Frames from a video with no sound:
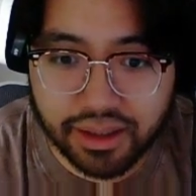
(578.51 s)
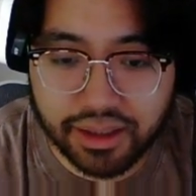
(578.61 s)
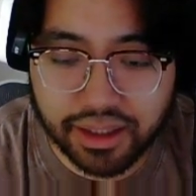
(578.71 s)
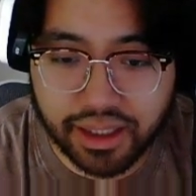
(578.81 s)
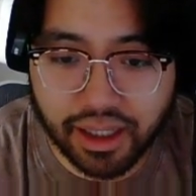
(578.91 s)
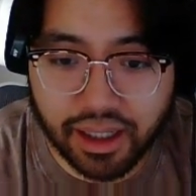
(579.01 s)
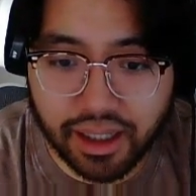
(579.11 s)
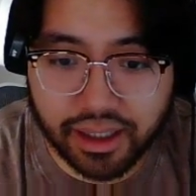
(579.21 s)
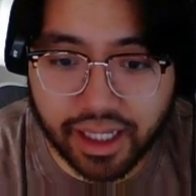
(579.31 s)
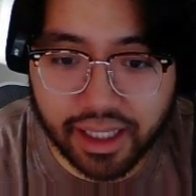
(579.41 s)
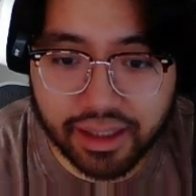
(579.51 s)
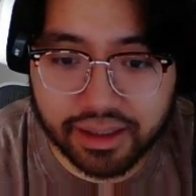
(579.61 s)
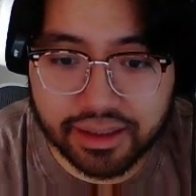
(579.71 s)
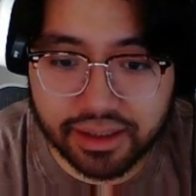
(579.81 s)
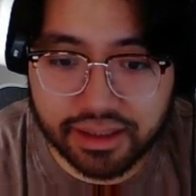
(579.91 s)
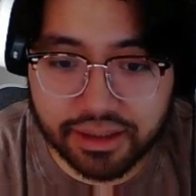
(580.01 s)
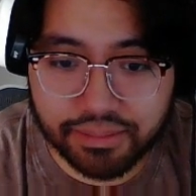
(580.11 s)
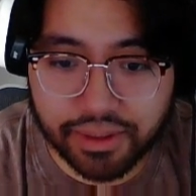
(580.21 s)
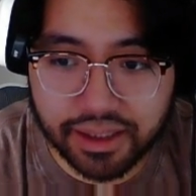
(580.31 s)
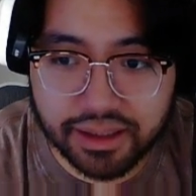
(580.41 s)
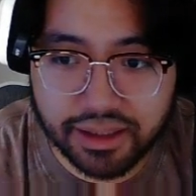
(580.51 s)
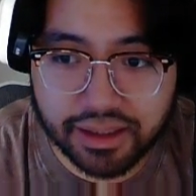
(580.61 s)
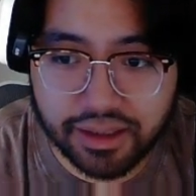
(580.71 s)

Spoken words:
Gallant because it suspends it,